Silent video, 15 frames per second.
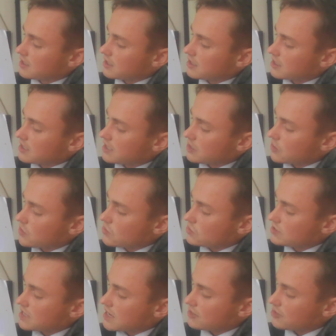And then it goes
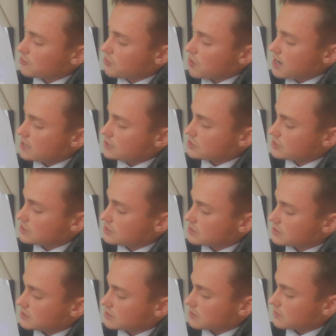down the
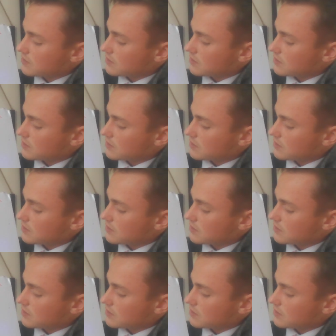branches